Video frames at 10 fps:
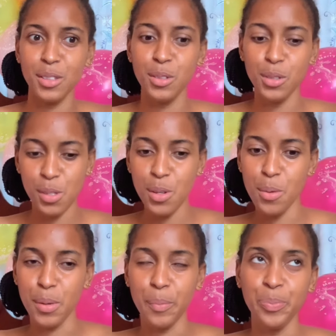the
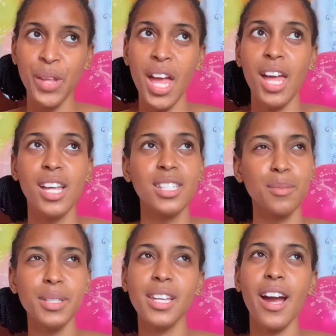YouTube. So
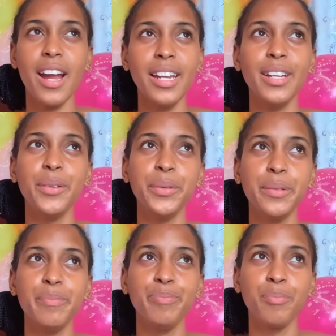I say, alright, you
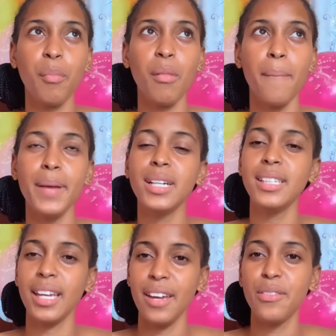know, I gonna
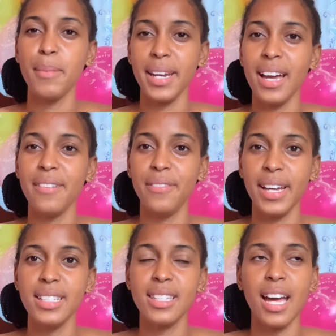take everybody
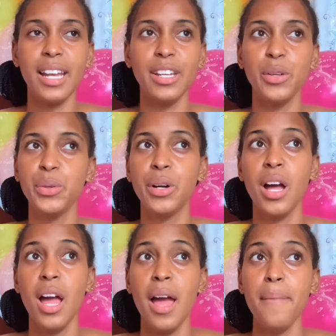advice and you know,
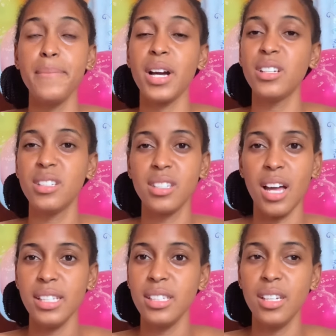I gonna just
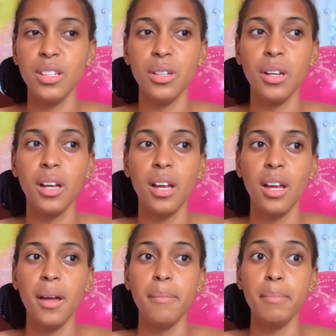continue
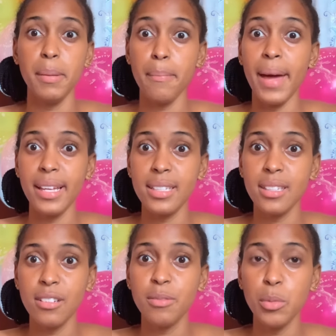be
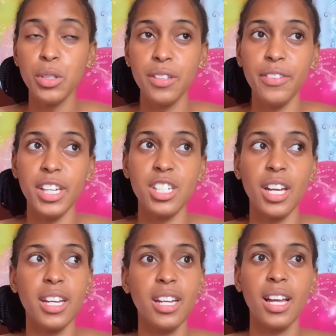myself
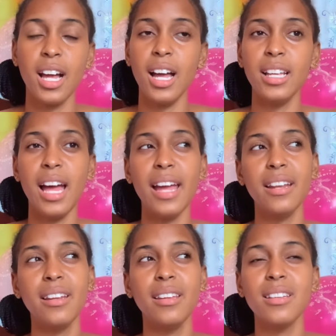motivation. Cause
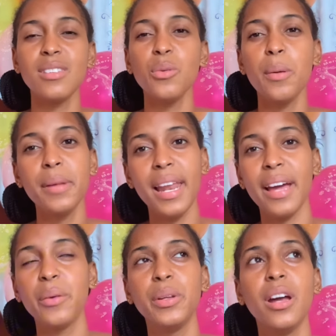and you see what me
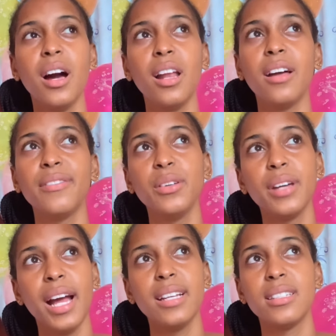like with all of you
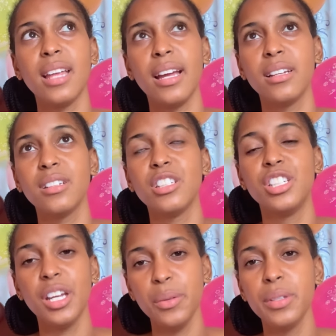guys, like the
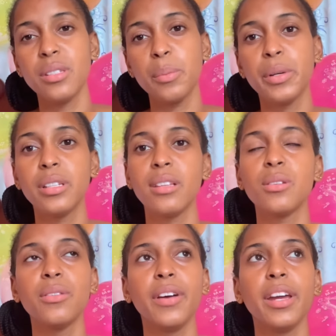genuine supporters
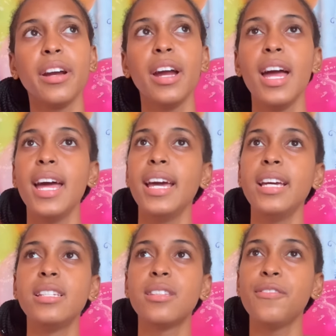over here,
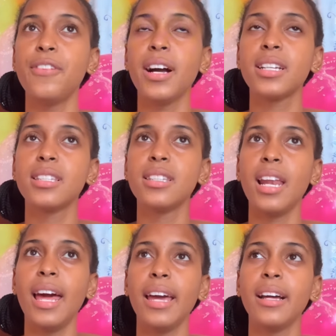is the fact. So
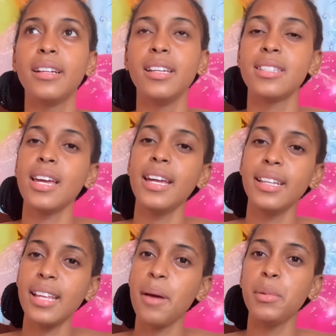like you see
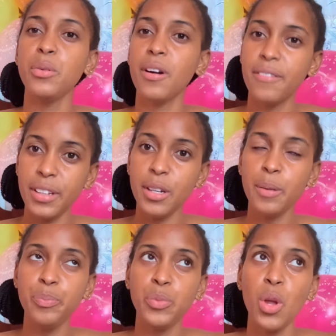anytime I do a
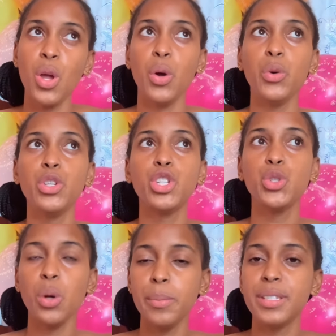video wanna
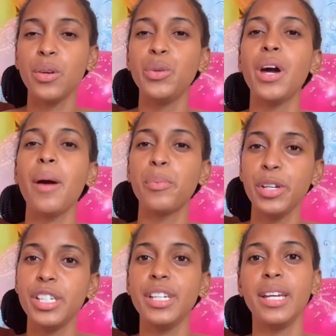show myself wanna
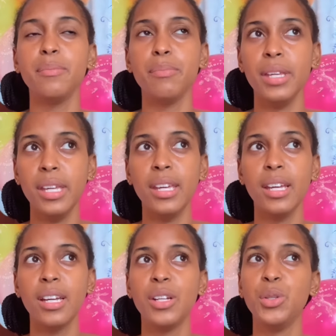appreciate
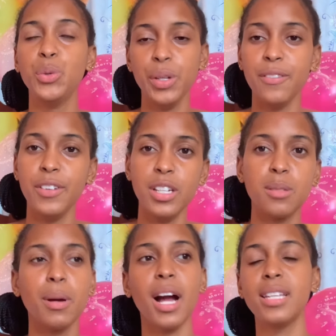me doing
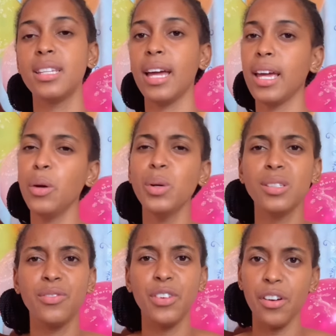videos because like it
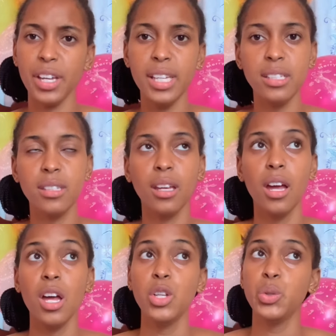was very easy
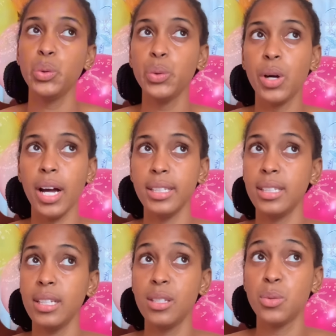to do
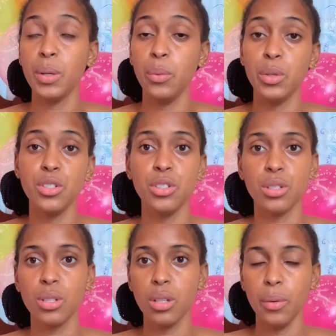contents when it was
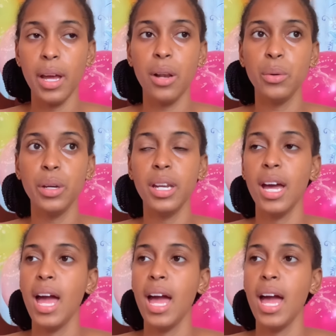just chloe alone